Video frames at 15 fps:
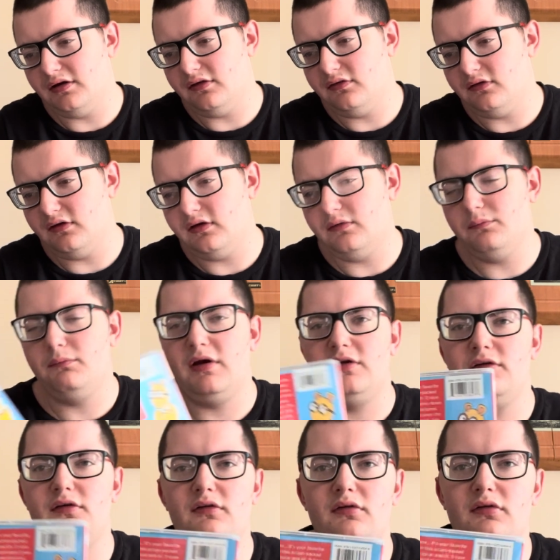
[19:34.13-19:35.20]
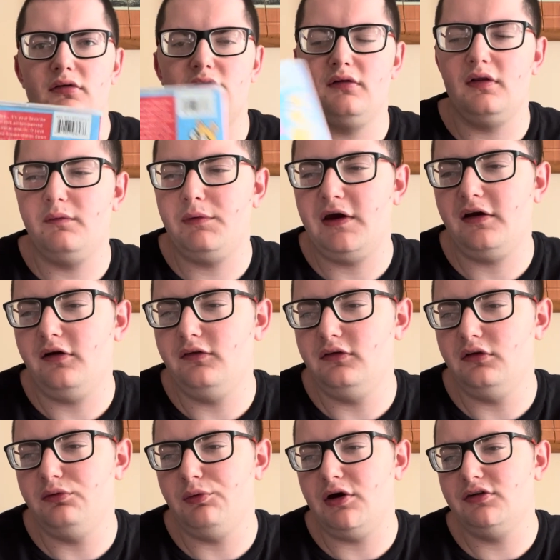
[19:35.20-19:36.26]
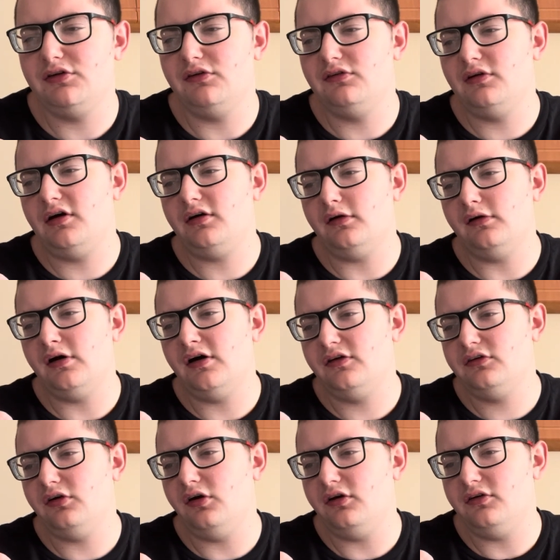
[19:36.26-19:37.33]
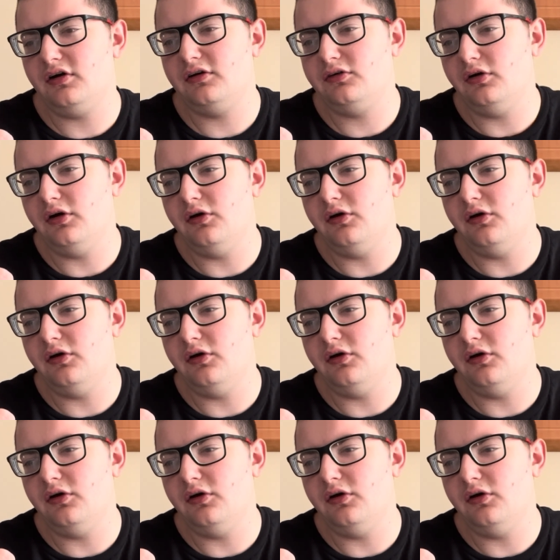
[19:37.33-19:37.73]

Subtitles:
because it mentions on the back here, it says, watch as Oscar and Dr.